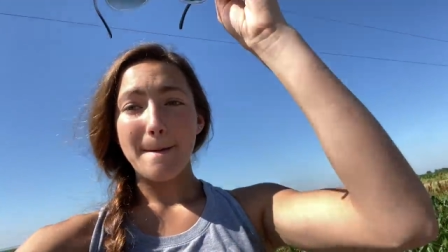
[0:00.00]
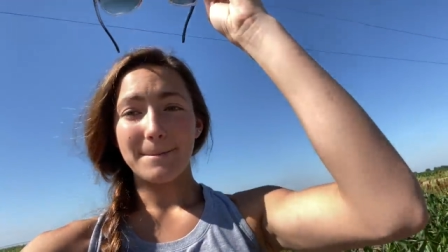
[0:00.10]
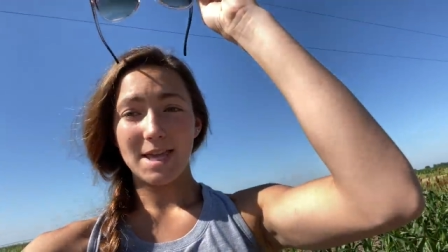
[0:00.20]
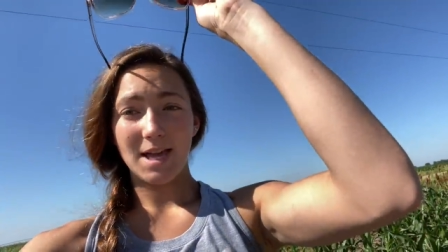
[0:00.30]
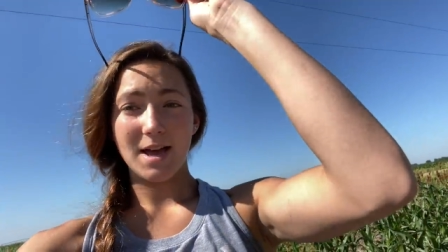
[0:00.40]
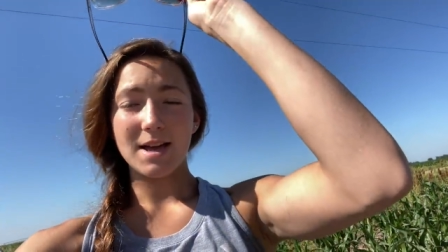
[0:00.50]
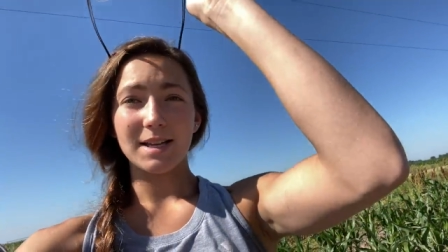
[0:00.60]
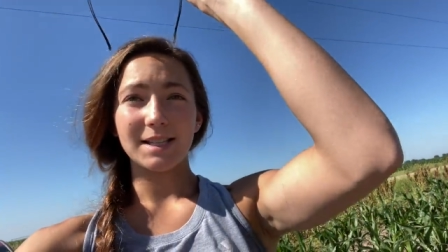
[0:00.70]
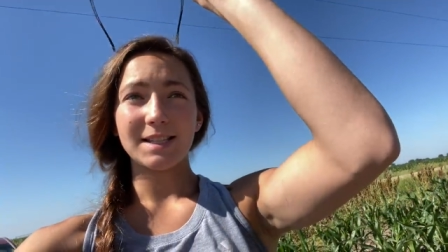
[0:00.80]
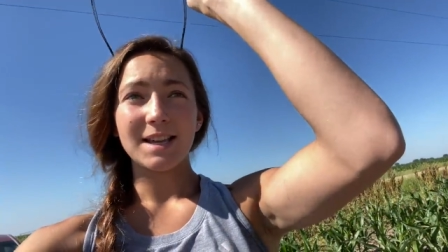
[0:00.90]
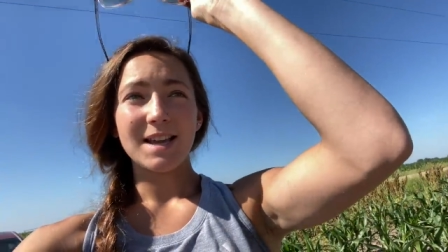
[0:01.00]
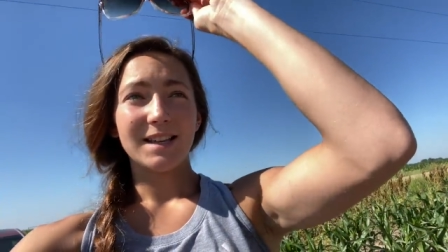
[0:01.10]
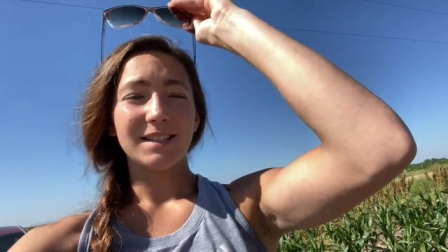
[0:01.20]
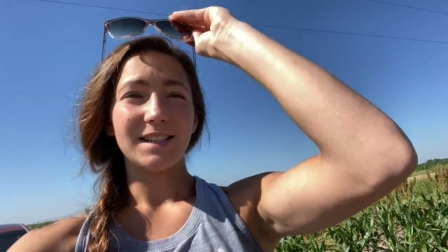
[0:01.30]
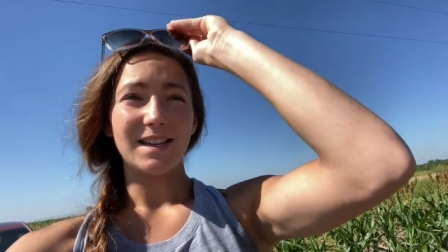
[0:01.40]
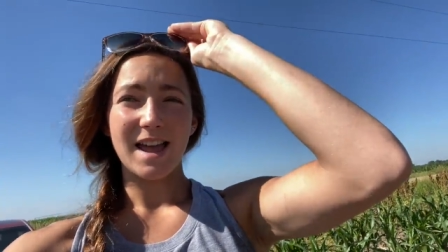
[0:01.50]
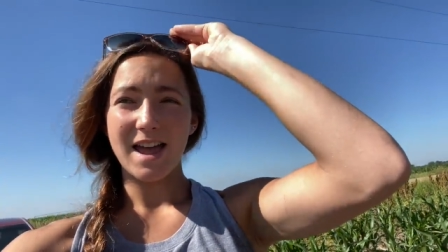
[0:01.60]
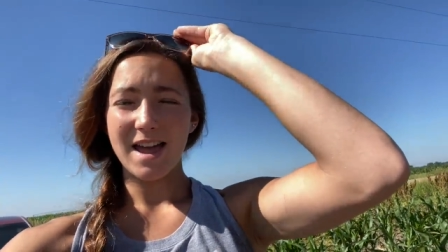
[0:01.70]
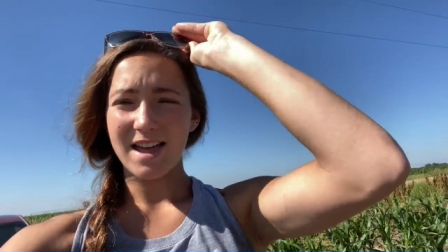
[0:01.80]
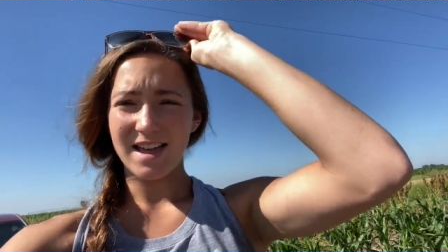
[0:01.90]
because
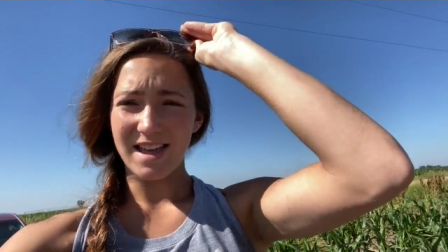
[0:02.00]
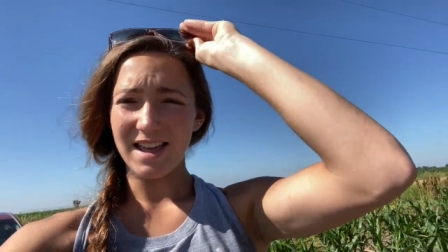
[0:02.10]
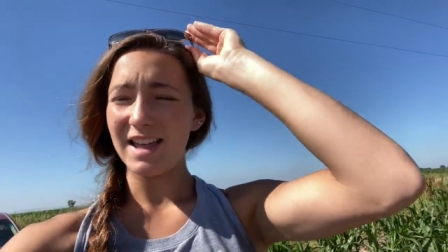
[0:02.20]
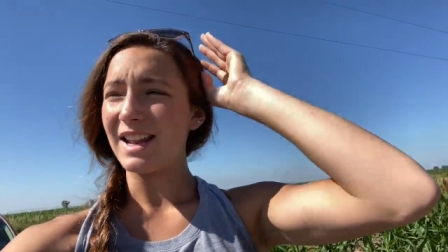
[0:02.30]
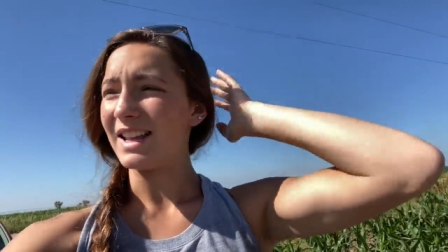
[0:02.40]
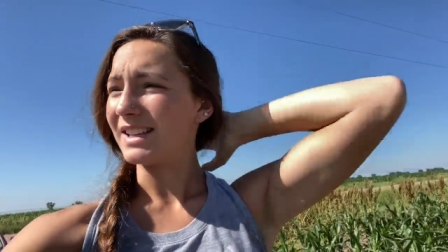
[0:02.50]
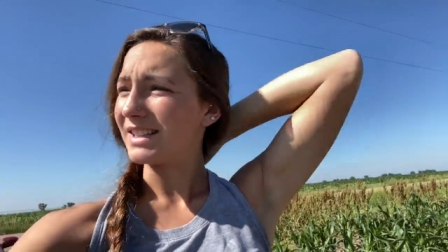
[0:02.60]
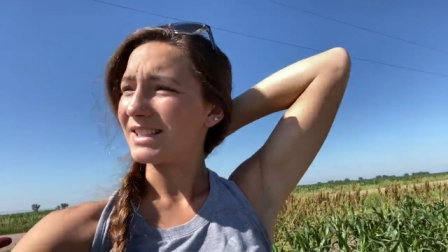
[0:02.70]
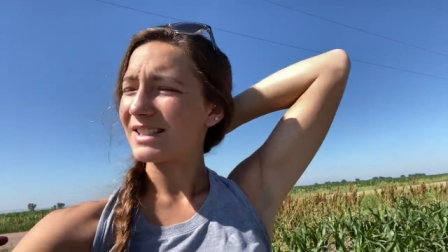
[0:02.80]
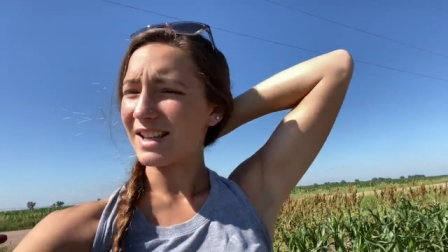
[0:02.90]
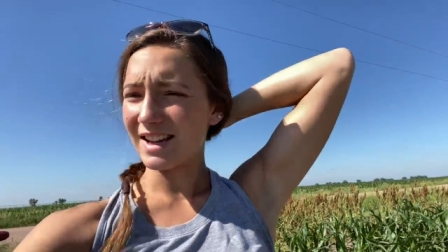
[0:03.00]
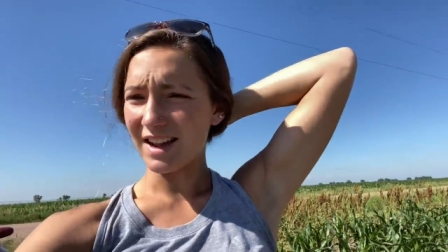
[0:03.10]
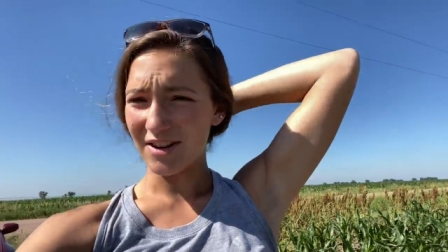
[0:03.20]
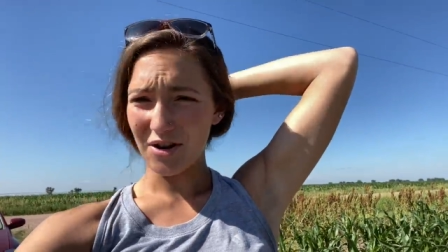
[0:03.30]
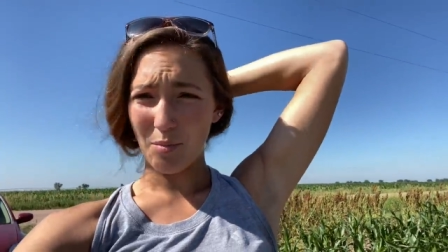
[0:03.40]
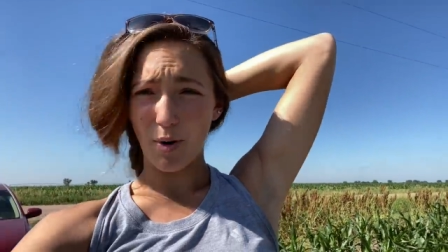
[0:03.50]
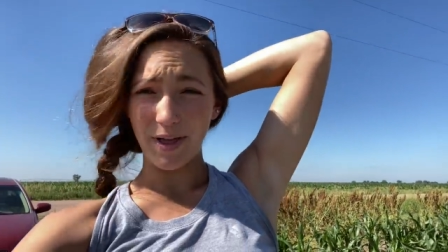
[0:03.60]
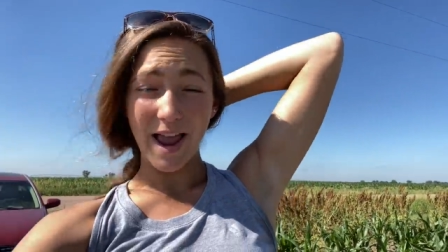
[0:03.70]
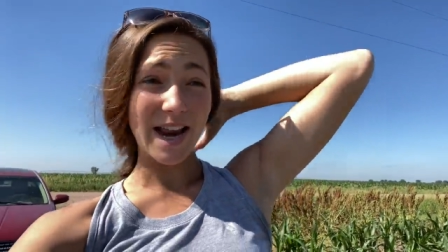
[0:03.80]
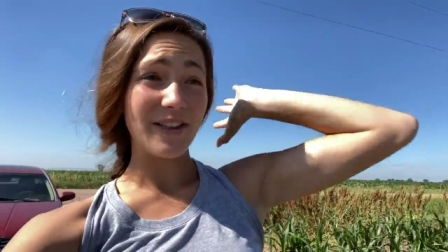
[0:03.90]
today it is like, I don't know,
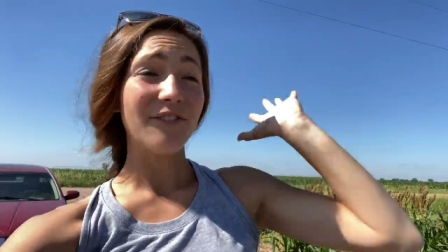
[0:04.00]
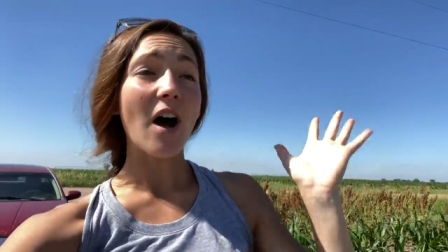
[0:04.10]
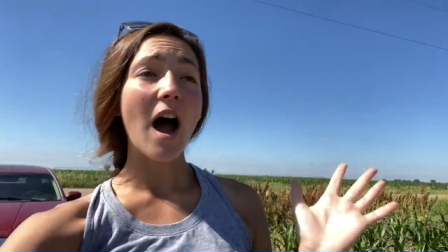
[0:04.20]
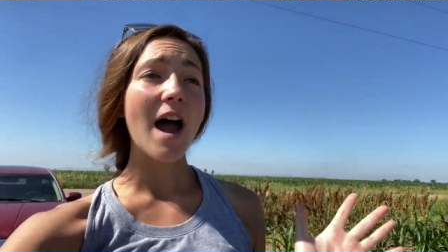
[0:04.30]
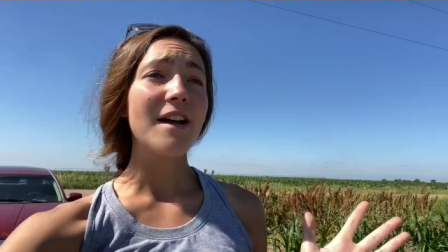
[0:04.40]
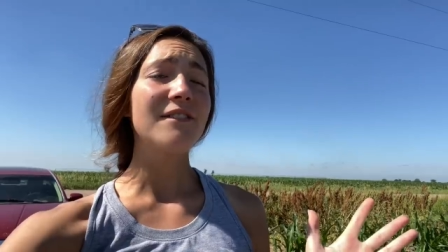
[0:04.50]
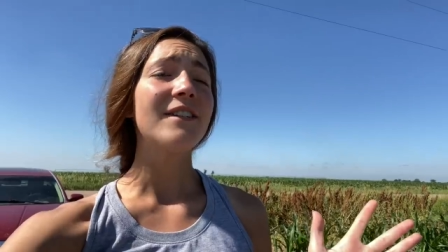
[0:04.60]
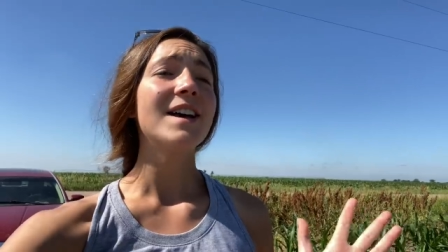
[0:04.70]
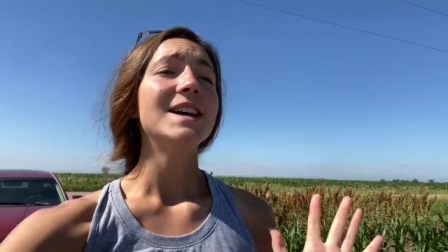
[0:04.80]
probably 85,